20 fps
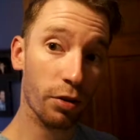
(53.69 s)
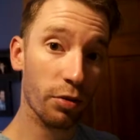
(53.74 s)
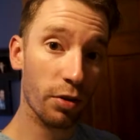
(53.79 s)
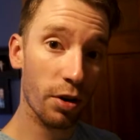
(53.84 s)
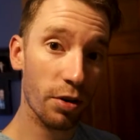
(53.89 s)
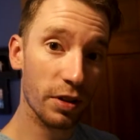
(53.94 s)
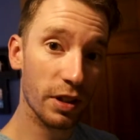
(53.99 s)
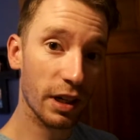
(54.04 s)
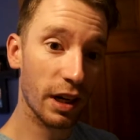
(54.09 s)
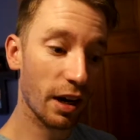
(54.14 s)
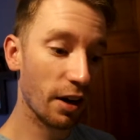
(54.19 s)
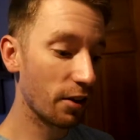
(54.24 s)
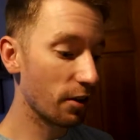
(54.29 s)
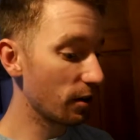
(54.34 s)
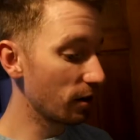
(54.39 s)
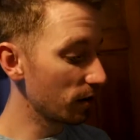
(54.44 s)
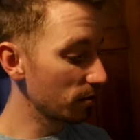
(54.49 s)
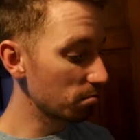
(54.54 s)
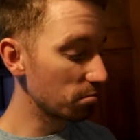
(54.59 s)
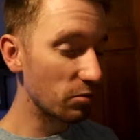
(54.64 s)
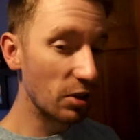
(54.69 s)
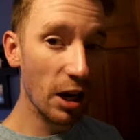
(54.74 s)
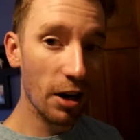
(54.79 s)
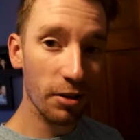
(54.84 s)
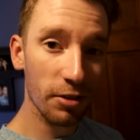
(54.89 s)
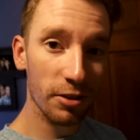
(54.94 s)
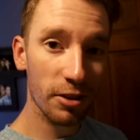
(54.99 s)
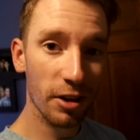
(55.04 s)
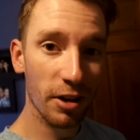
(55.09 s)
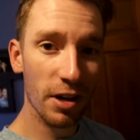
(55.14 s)
Throw it together, down
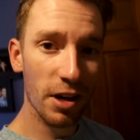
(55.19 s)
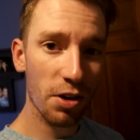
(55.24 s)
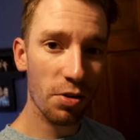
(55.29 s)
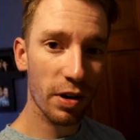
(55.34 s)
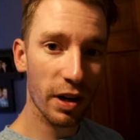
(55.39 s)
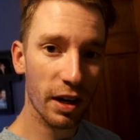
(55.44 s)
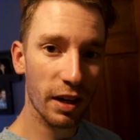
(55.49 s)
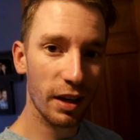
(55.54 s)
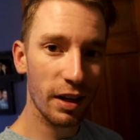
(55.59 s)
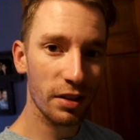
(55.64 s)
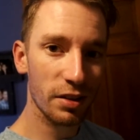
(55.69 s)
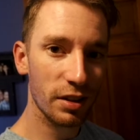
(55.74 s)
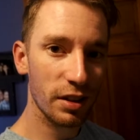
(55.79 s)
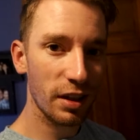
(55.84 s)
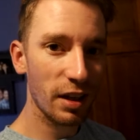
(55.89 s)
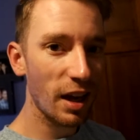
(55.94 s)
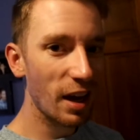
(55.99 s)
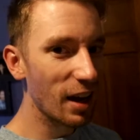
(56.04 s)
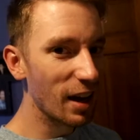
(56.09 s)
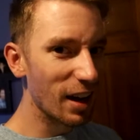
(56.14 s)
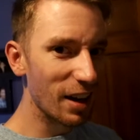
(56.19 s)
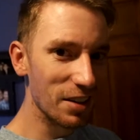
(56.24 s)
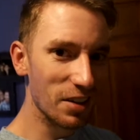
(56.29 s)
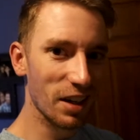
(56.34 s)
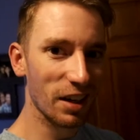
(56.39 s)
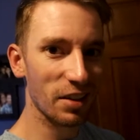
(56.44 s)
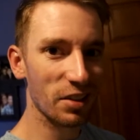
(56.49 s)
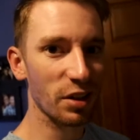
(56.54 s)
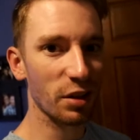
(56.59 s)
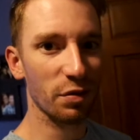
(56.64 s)
and dirty, quick and easy, and
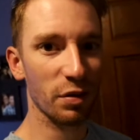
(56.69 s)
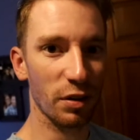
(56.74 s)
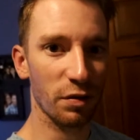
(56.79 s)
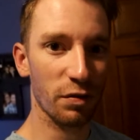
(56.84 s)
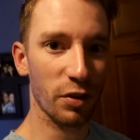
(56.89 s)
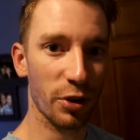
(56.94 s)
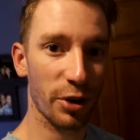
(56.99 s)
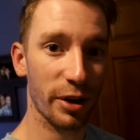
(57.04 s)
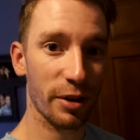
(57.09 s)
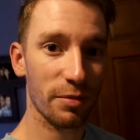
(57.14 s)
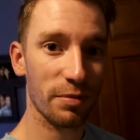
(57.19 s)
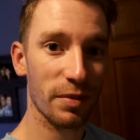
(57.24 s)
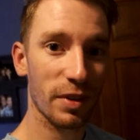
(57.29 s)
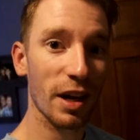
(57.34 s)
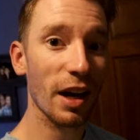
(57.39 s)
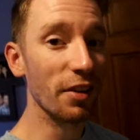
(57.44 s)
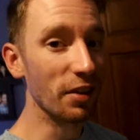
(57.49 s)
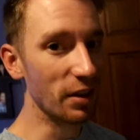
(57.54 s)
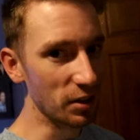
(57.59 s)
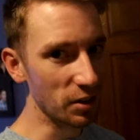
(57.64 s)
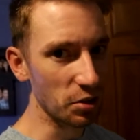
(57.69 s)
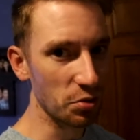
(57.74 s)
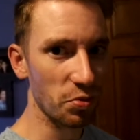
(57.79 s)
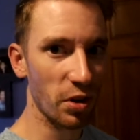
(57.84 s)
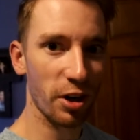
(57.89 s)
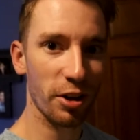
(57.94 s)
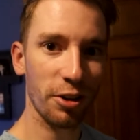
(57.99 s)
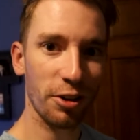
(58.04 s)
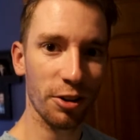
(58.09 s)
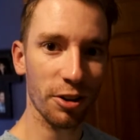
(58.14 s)
take a cell phone photo. And this is
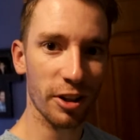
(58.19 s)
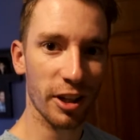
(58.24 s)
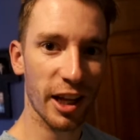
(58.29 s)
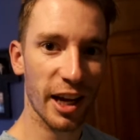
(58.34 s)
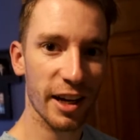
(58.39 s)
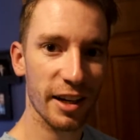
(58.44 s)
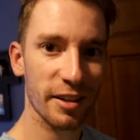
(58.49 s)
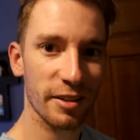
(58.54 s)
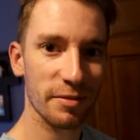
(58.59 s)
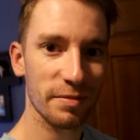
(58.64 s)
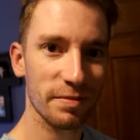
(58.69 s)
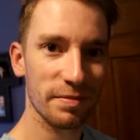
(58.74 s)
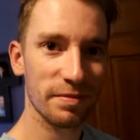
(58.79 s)
what it'll look like.